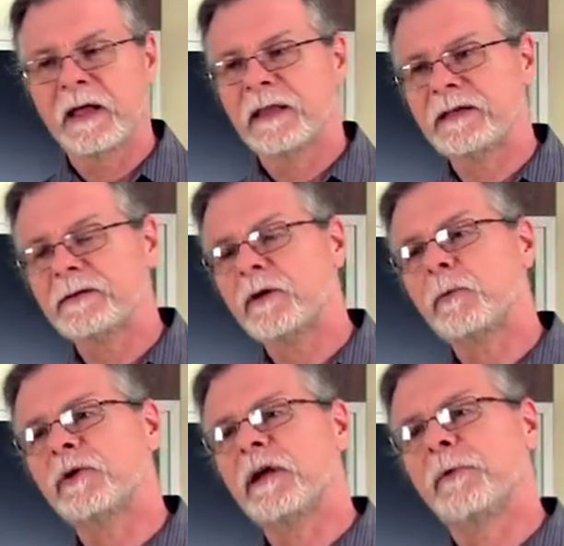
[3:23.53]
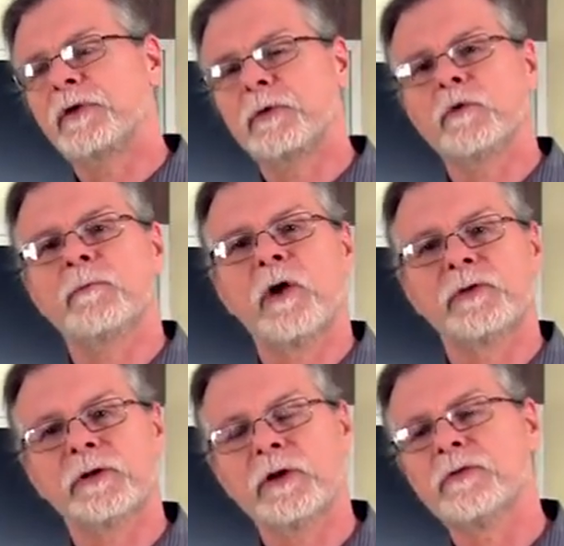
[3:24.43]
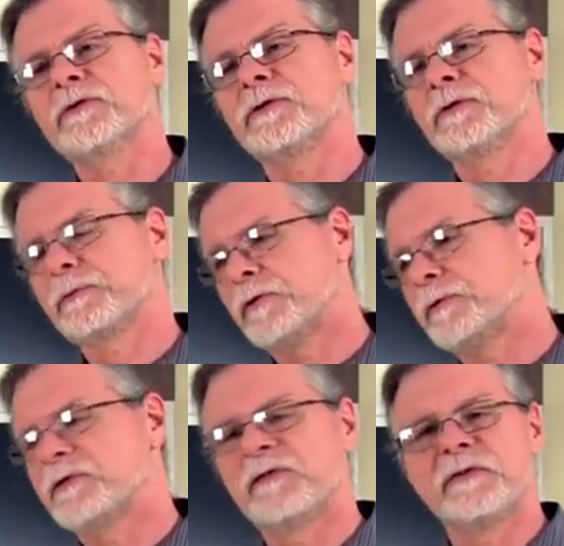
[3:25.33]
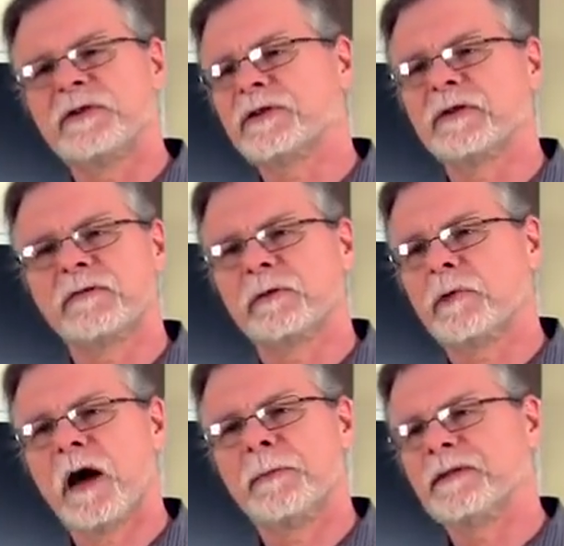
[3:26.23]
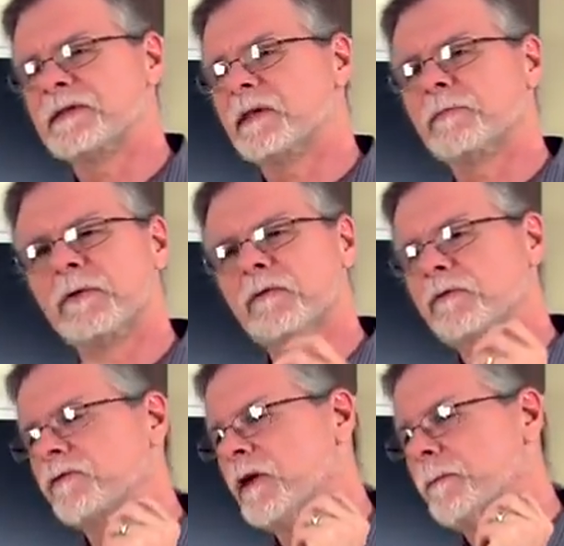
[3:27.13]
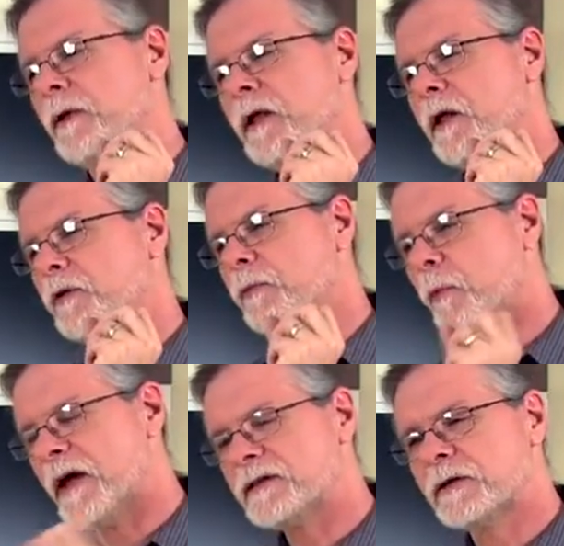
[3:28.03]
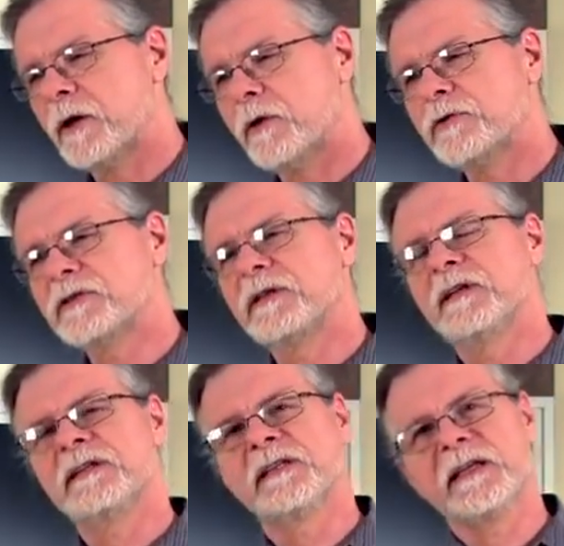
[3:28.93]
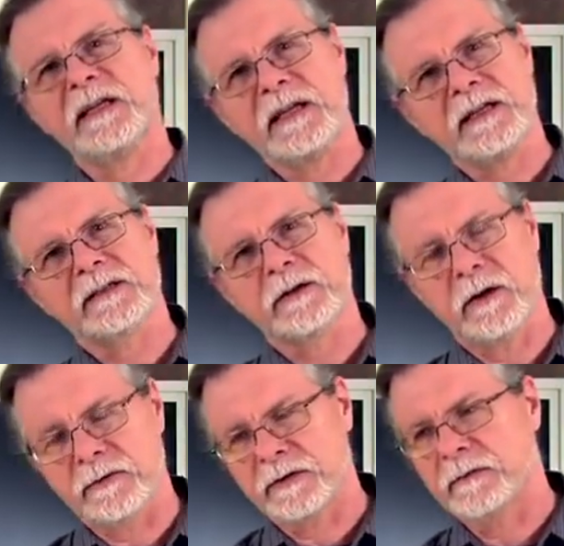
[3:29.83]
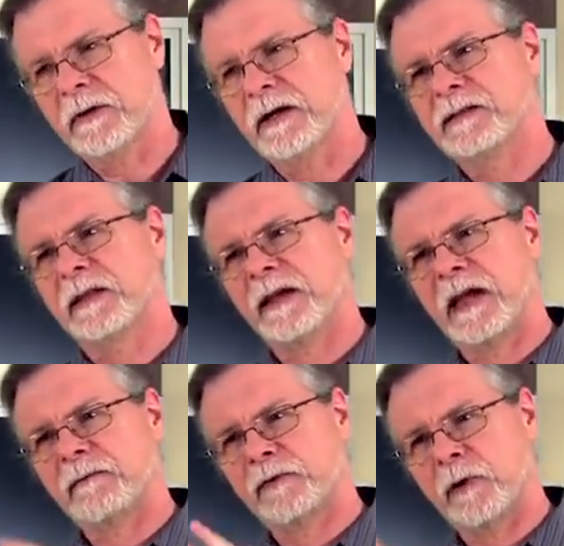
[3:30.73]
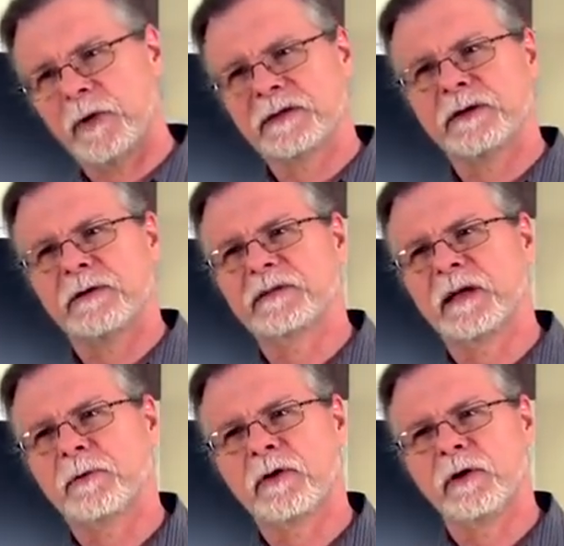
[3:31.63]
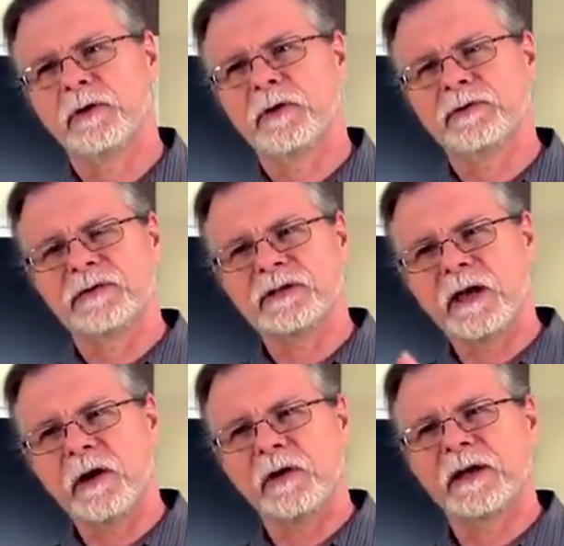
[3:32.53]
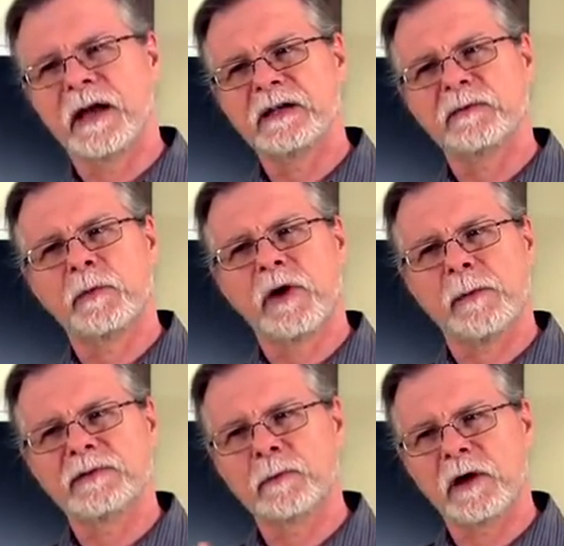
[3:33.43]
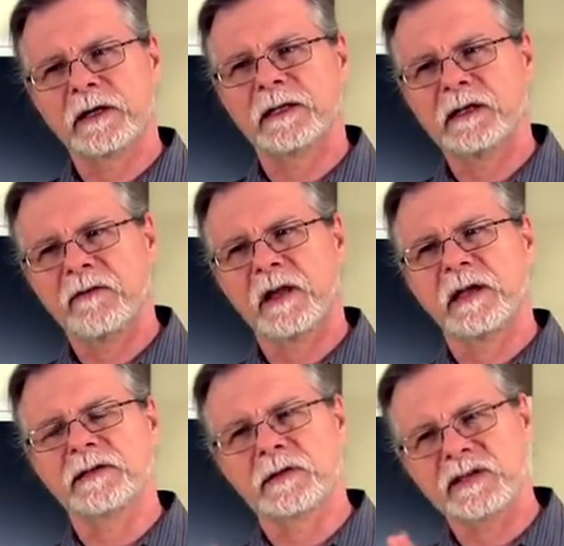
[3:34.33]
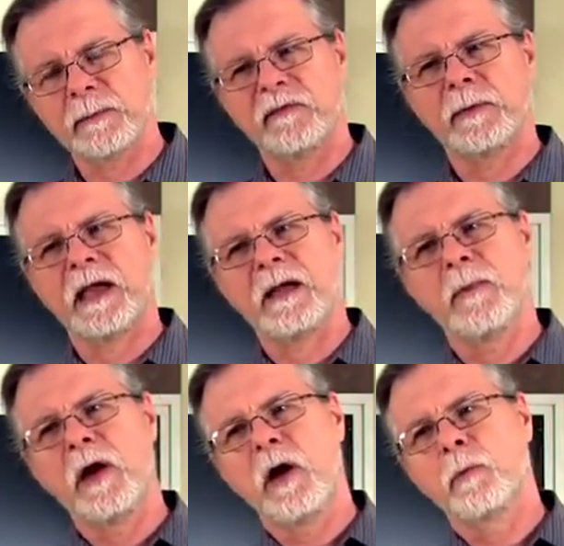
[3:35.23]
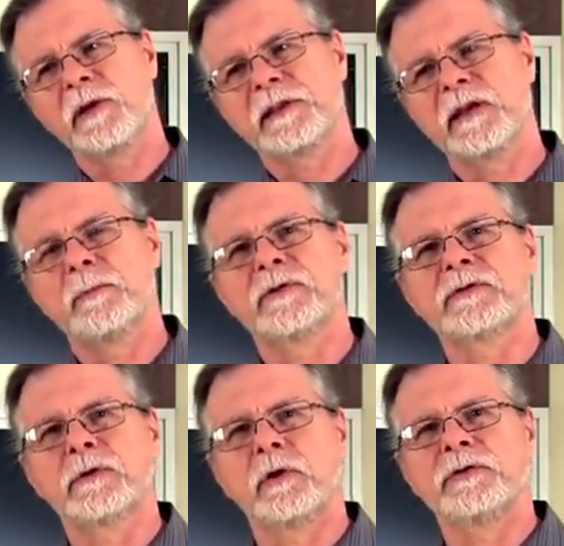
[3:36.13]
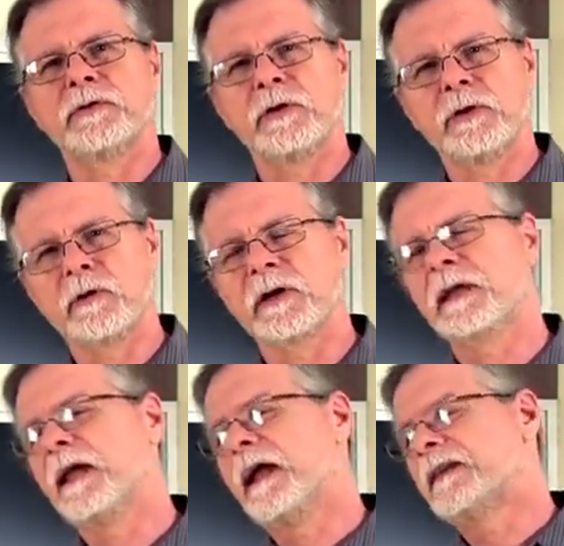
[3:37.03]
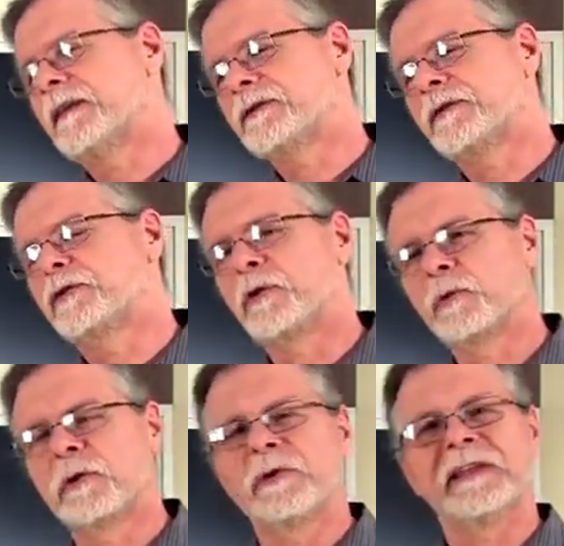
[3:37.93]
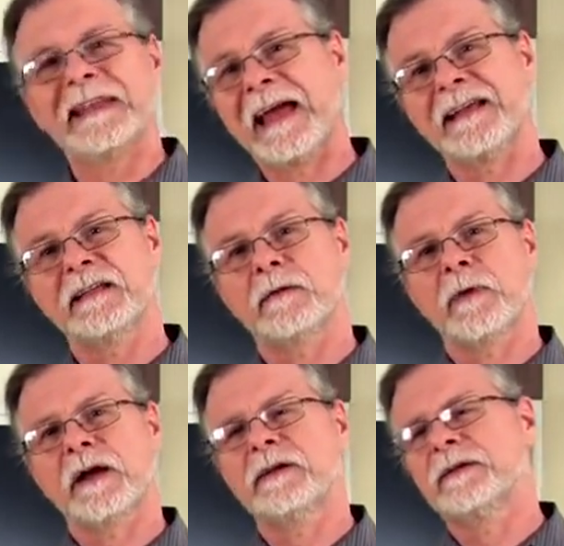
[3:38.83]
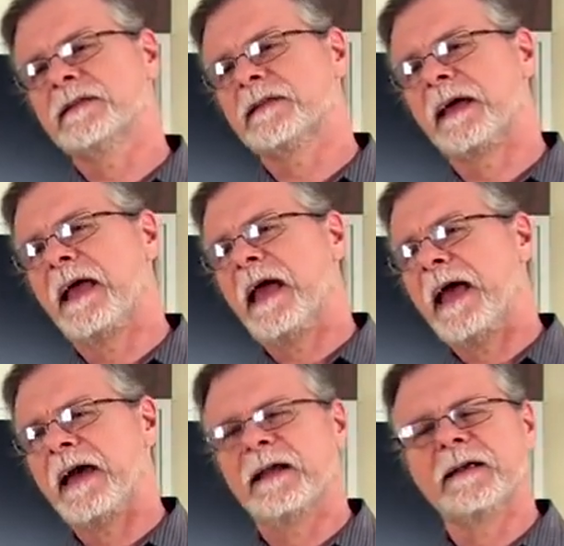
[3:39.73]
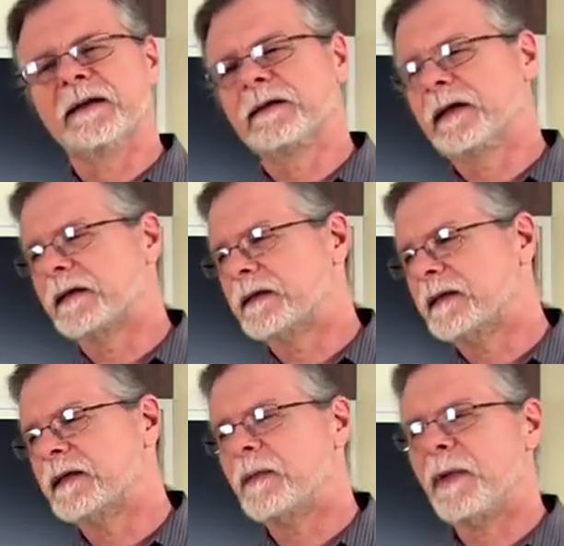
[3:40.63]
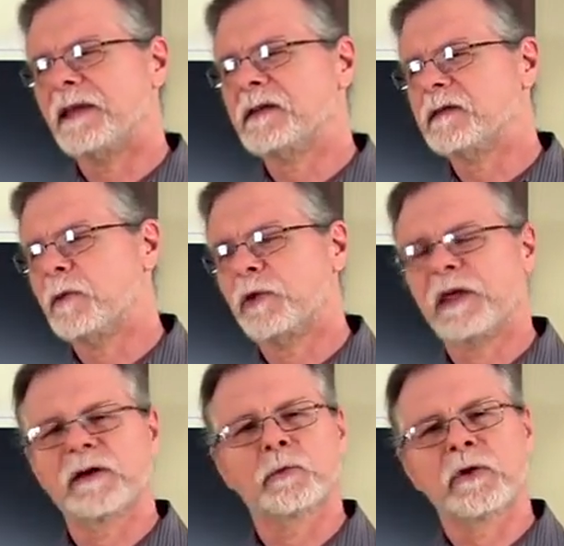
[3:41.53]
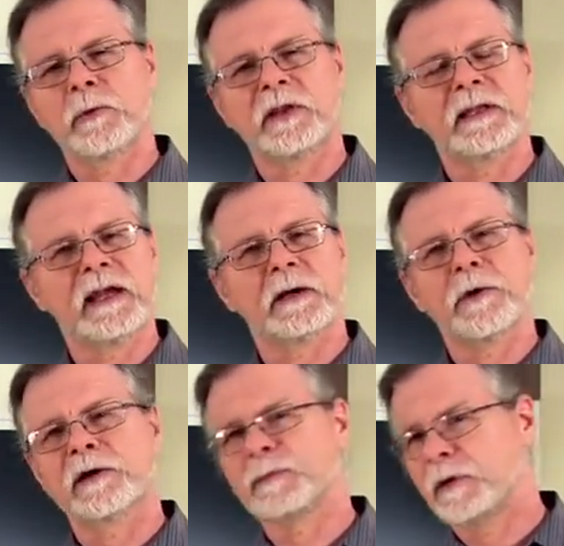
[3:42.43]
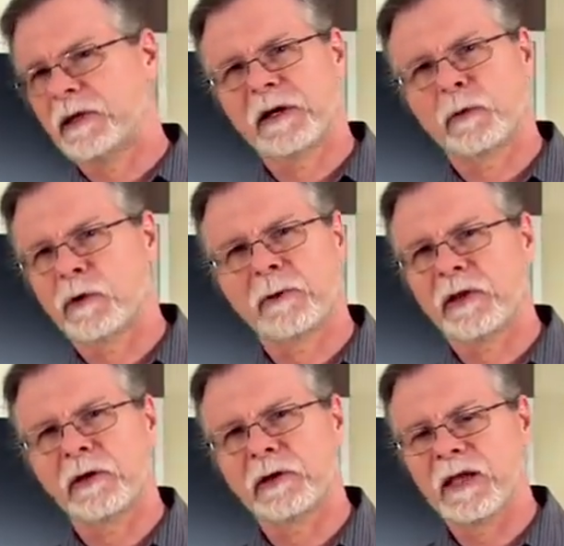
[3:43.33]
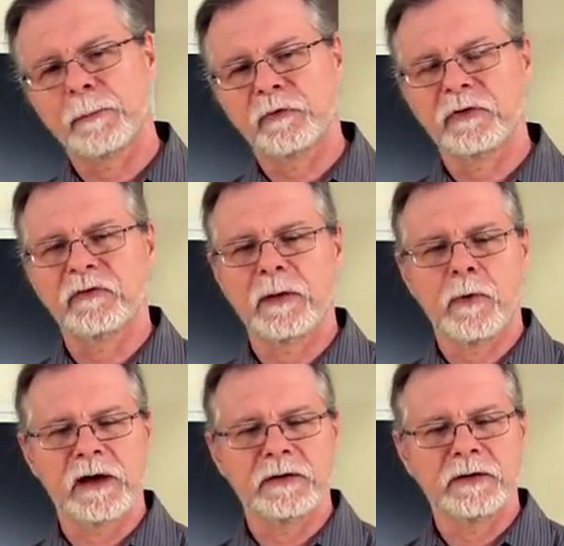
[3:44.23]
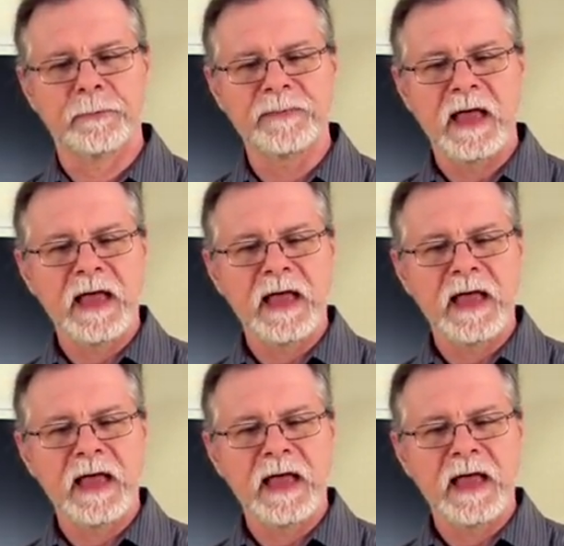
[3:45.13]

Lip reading: They started working with a group called the Coasters, which was a version of the Robins that moved from the West Coast to the East Coast, right? So they came from the West Coast. They were called the Coasters. Not all the guys from the Robins wanted to leave LA, so some of them came with Leiber and Stoller to New York. They started to work with Atlantic Records. They had an independent deal where they could work with Atlantic Records, but they could work with other labels if they wanted to.